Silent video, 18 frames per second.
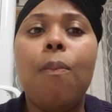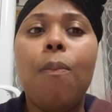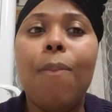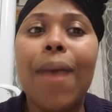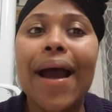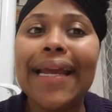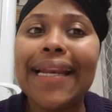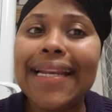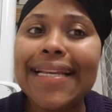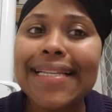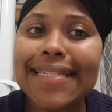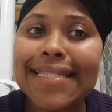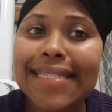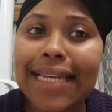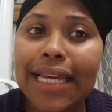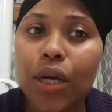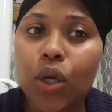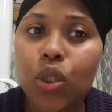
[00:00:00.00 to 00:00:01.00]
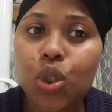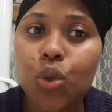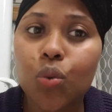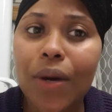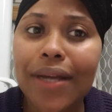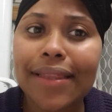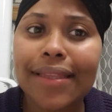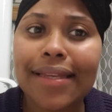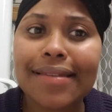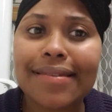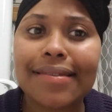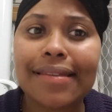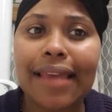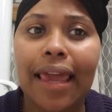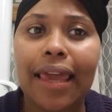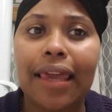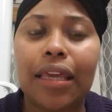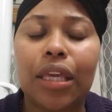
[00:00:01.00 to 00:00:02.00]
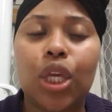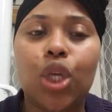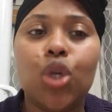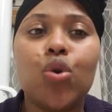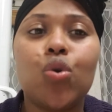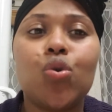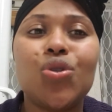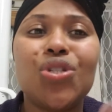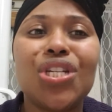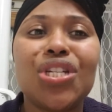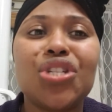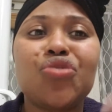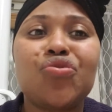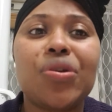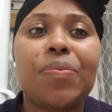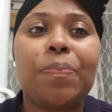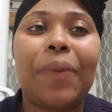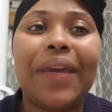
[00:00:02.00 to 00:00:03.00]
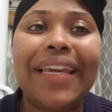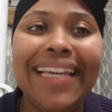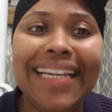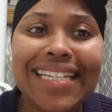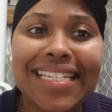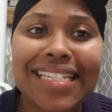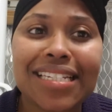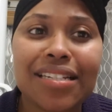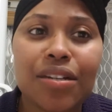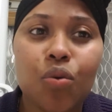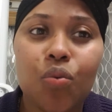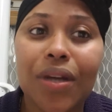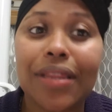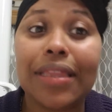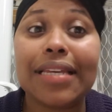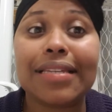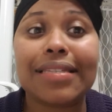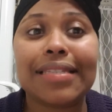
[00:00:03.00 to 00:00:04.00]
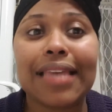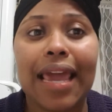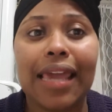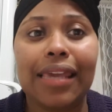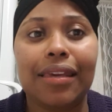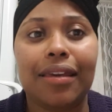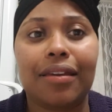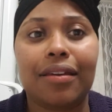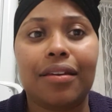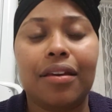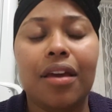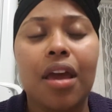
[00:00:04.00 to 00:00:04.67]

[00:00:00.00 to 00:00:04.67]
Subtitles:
by listening to what they say, you could just repeat what they're saying.